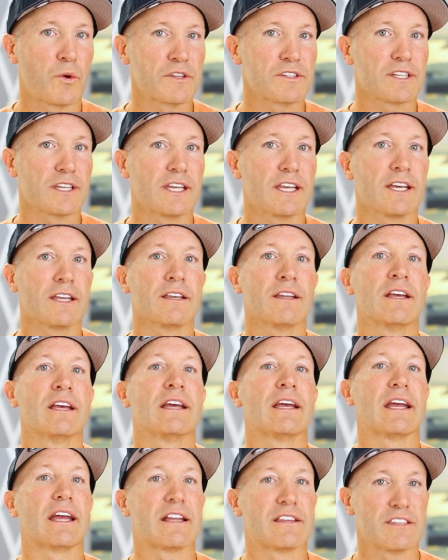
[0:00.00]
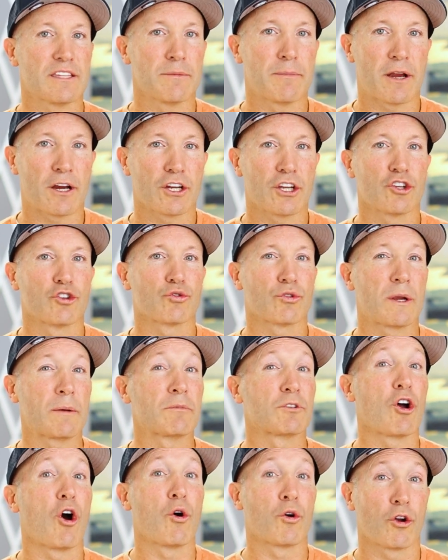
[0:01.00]
once again, it's the American
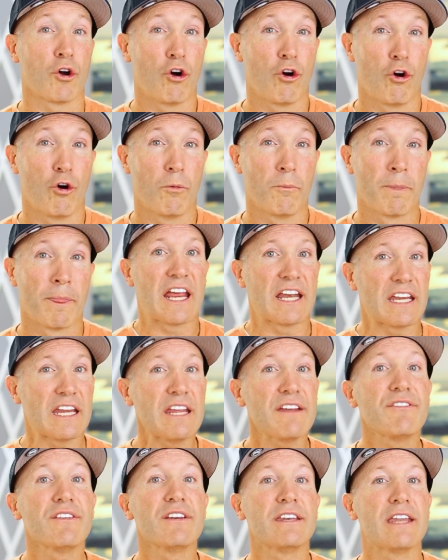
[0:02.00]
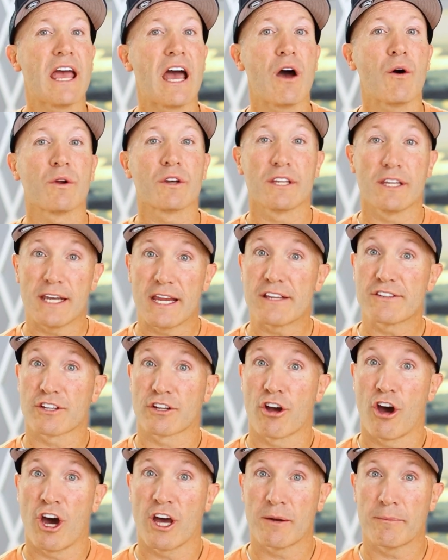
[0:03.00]
dream to own a home. And even now in today's
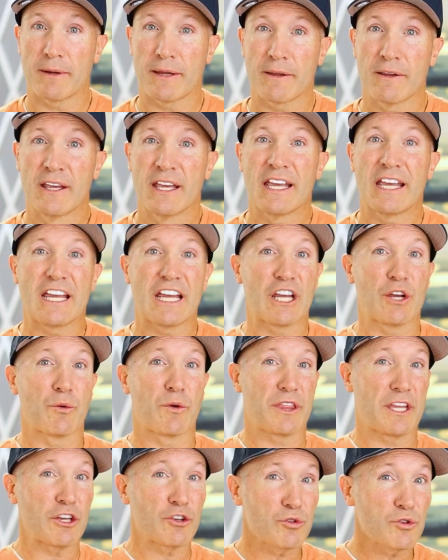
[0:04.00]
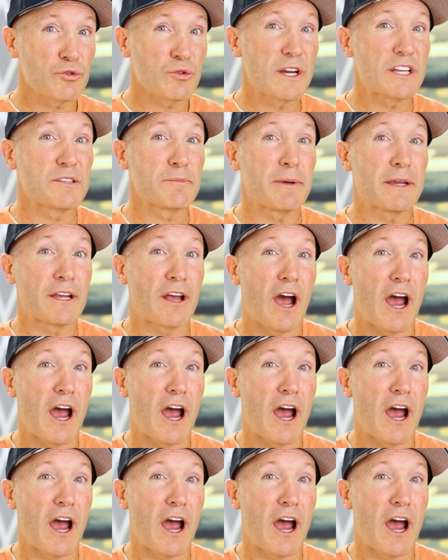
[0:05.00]
economy, with interest rates being